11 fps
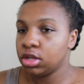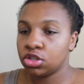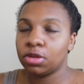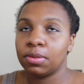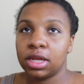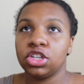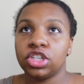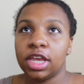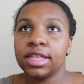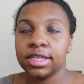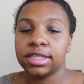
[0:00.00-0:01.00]
So I'm going to
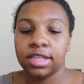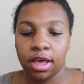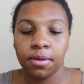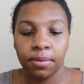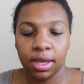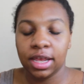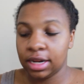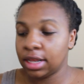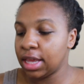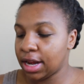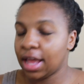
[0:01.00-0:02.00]
shake this up, and
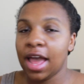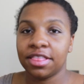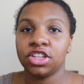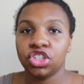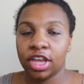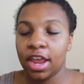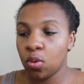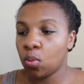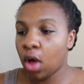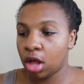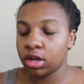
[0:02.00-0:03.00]
again I got the shade
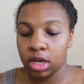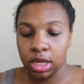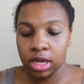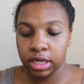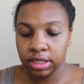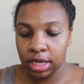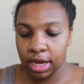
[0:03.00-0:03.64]
Walnut,